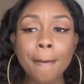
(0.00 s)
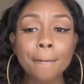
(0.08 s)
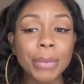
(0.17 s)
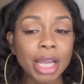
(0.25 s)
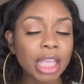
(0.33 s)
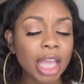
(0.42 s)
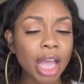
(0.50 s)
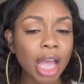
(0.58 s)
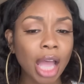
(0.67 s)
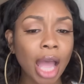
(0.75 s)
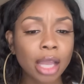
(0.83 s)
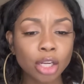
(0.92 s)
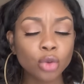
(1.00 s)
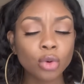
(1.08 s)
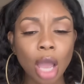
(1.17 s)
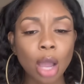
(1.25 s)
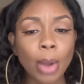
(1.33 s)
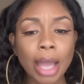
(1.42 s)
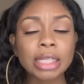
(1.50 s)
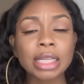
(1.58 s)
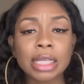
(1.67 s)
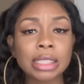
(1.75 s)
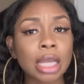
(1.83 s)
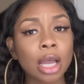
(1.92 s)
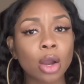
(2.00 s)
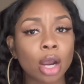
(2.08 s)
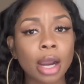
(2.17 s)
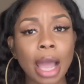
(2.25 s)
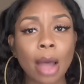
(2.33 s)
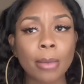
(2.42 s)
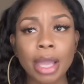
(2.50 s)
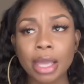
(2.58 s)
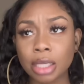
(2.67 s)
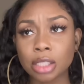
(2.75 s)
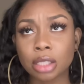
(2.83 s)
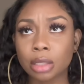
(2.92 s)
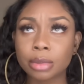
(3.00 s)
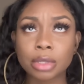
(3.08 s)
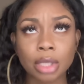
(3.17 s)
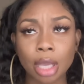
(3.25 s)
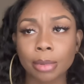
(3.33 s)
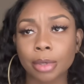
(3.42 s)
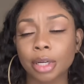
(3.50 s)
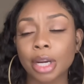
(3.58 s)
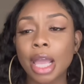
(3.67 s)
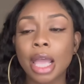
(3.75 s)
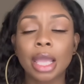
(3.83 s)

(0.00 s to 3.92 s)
But yeah, I did tell her how my ex cheated with his neighbor.